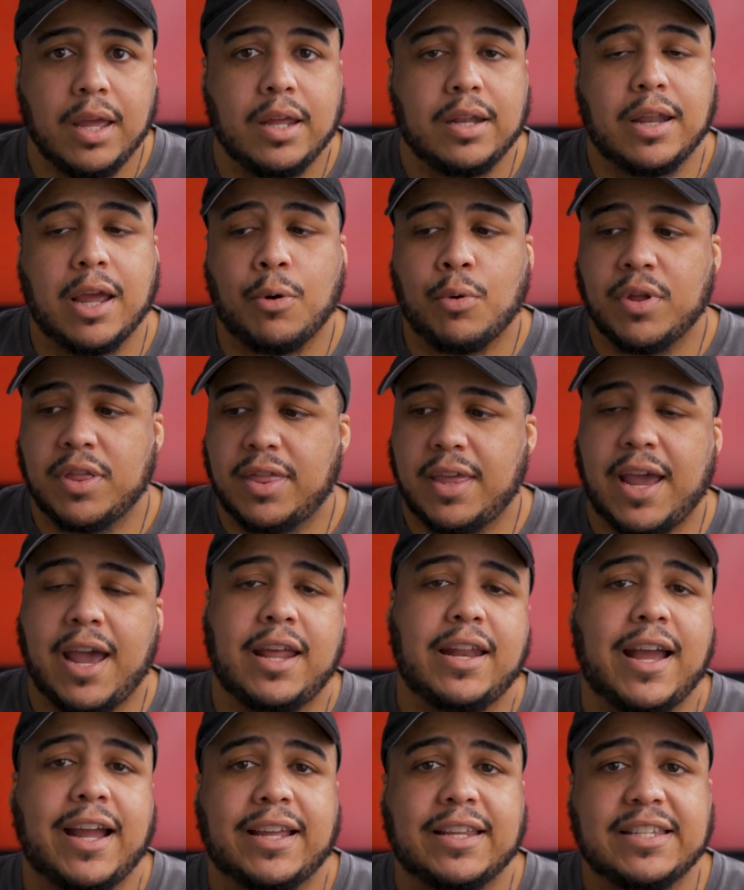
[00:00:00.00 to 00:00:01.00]
Now with
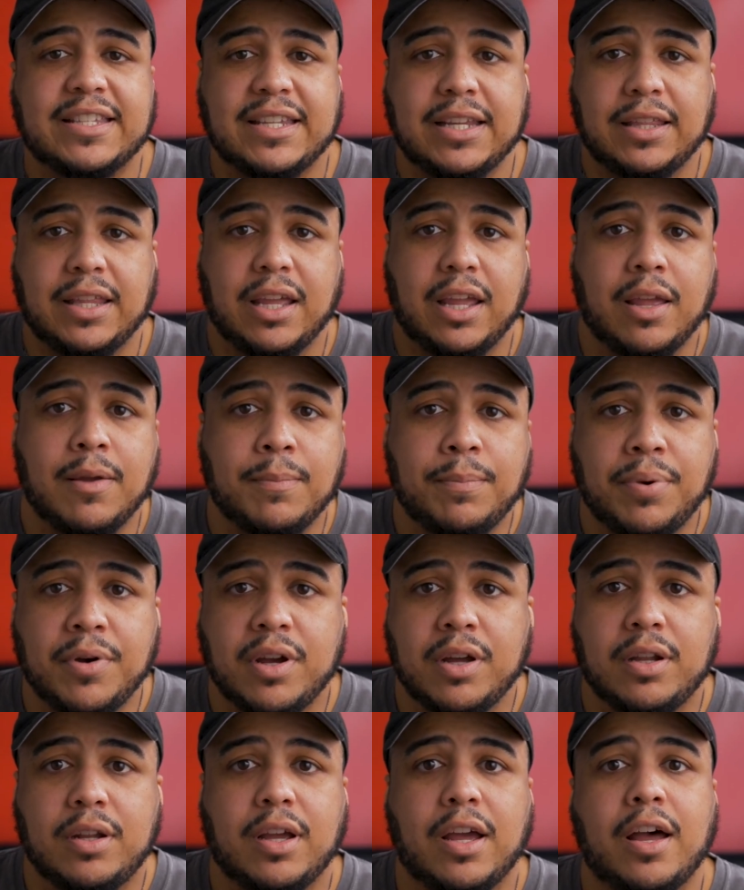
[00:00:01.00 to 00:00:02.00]
that, I could see the
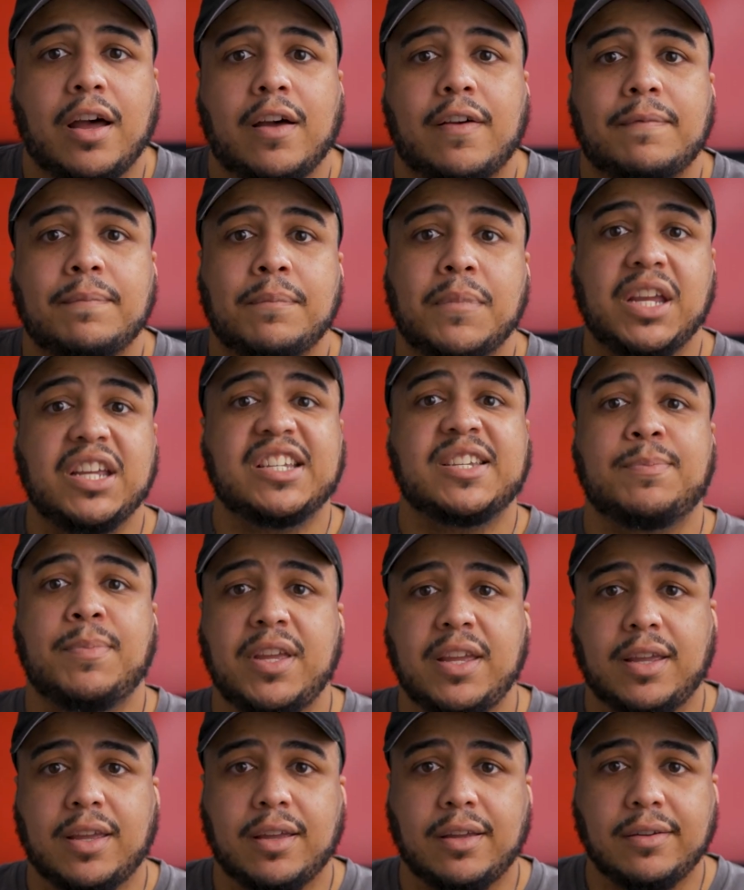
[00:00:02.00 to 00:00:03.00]
input of me
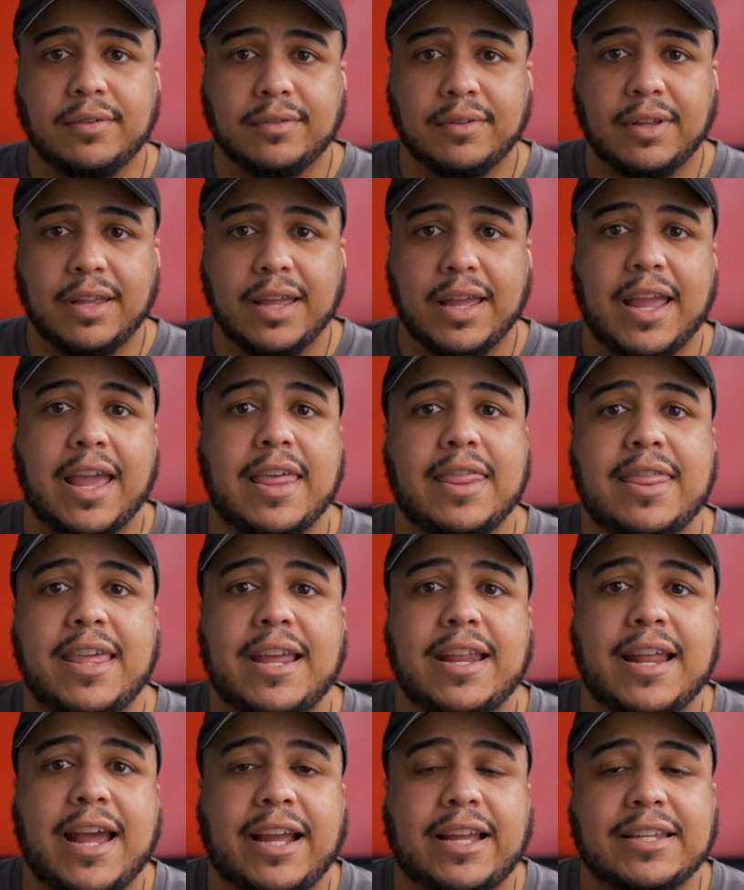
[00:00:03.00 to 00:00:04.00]
speaking, and
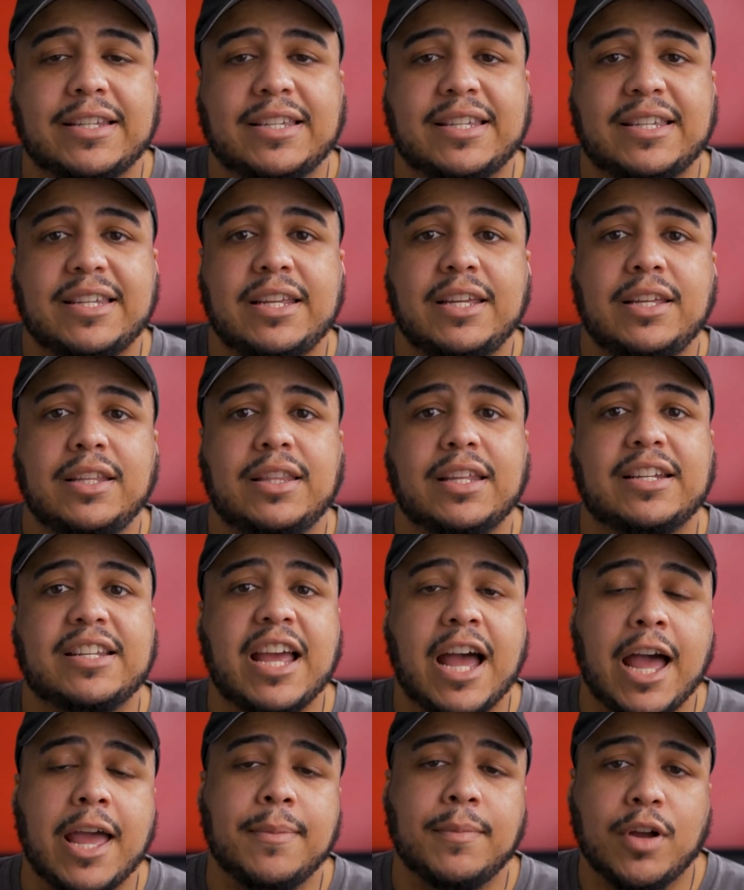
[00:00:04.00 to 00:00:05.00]
then I could see the
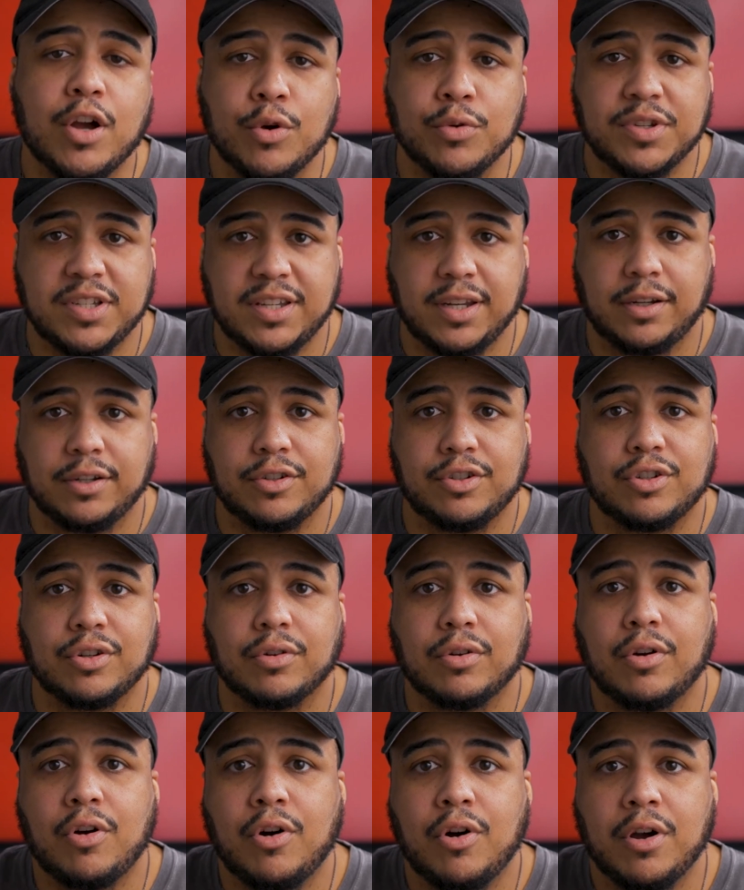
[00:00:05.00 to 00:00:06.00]
timecode
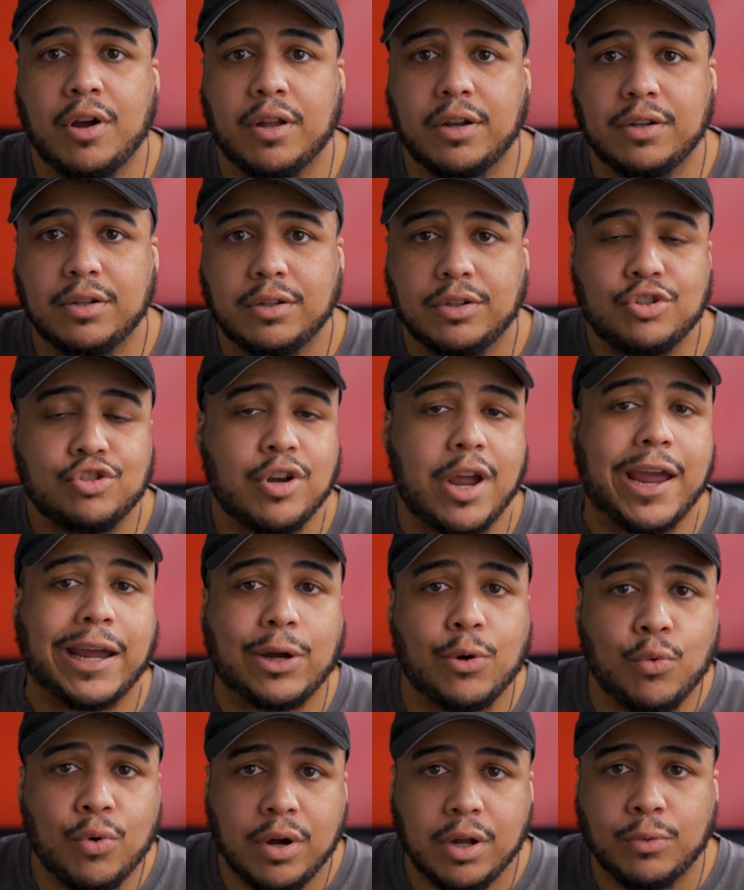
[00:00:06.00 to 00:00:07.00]
signature on
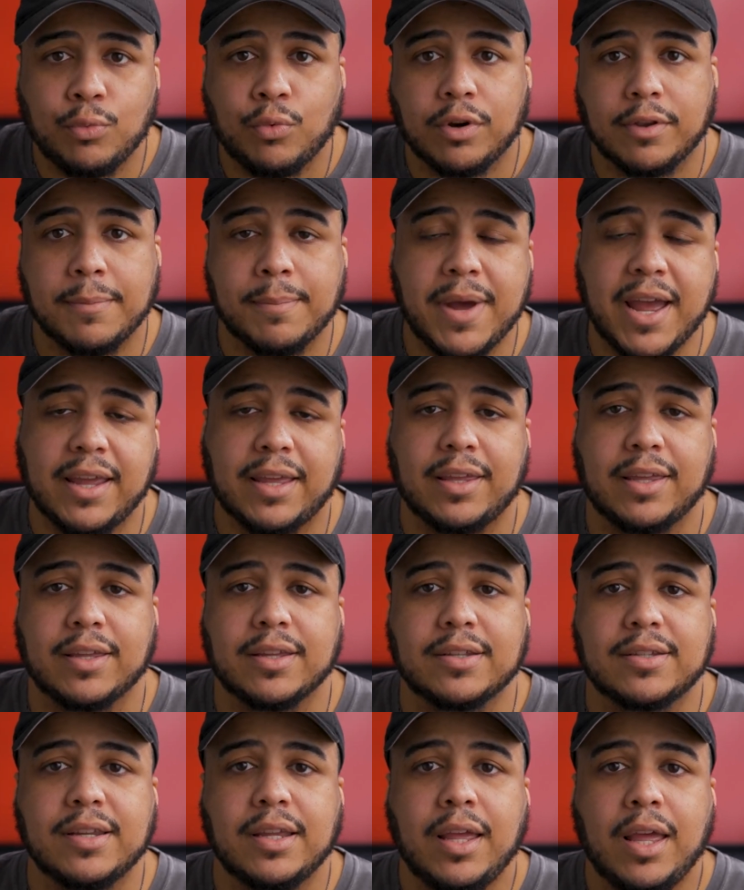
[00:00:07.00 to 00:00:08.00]
track 1 where the mic
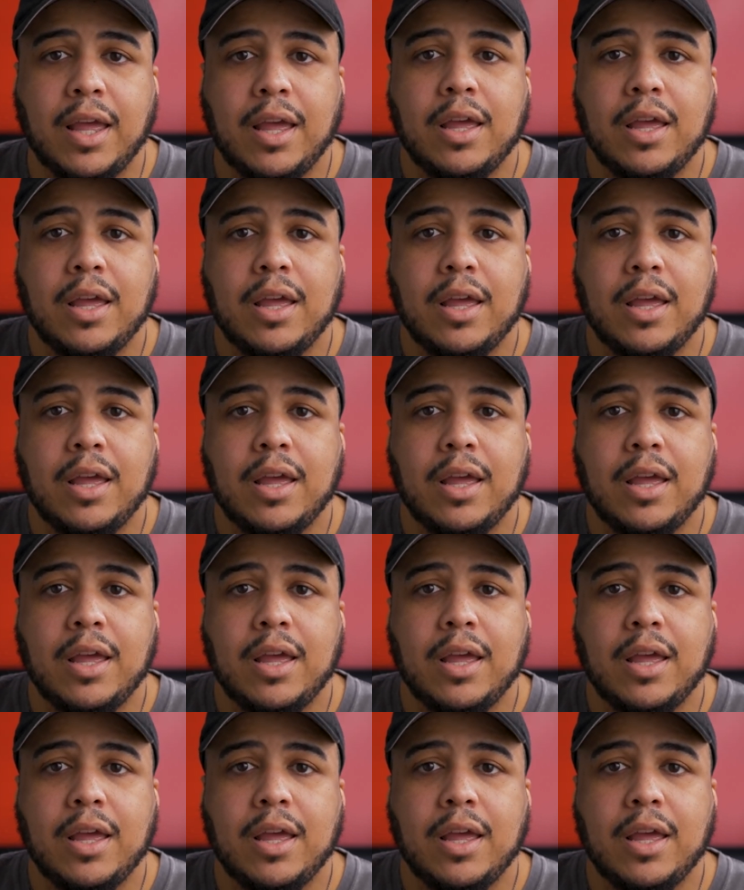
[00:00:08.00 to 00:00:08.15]
is.